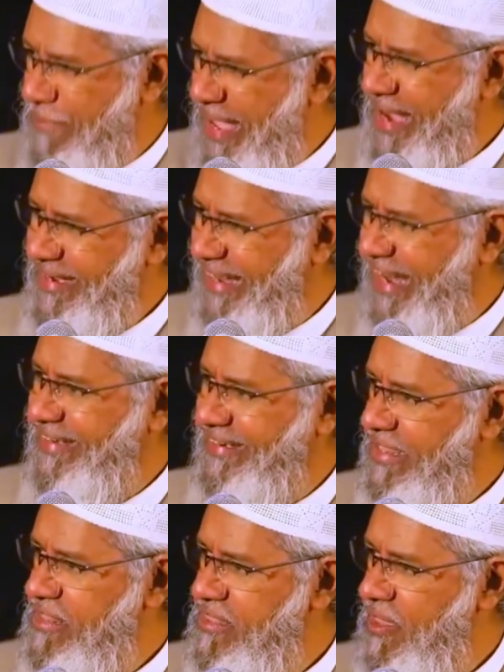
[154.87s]
the main test
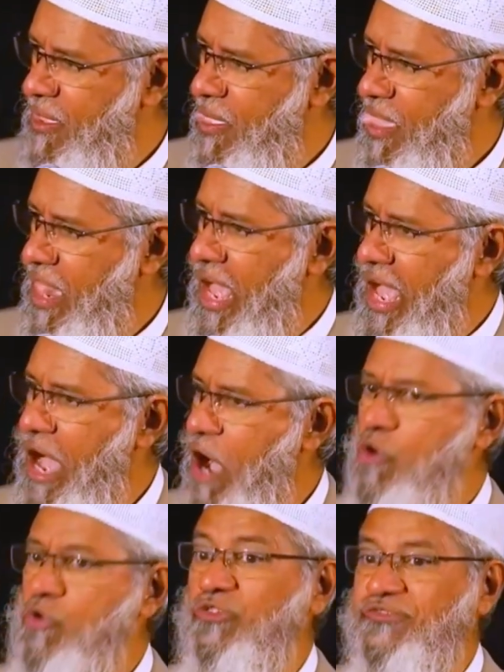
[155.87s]
is
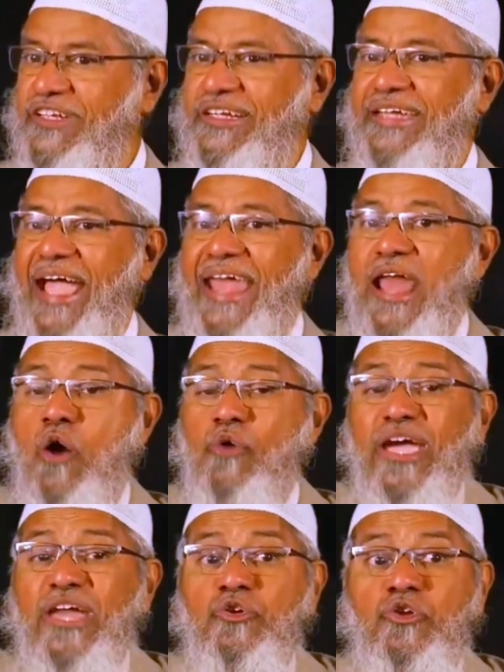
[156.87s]
how you sit and how
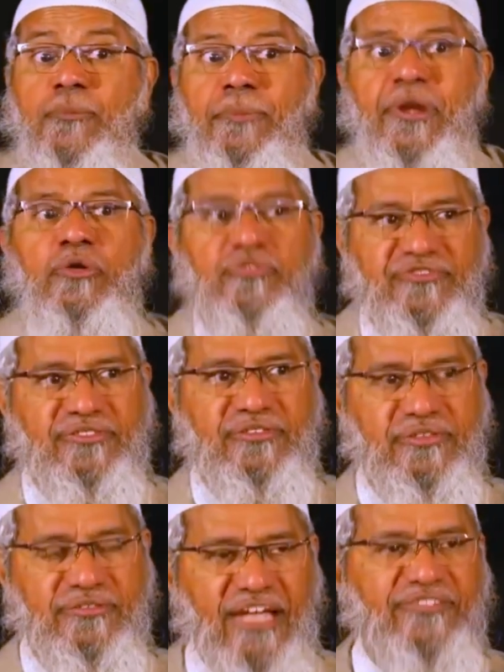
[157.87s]
can you reproduce.
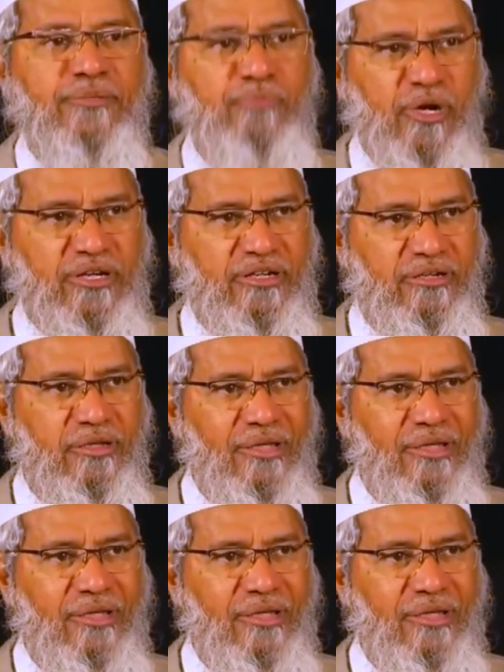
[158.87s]
That's important.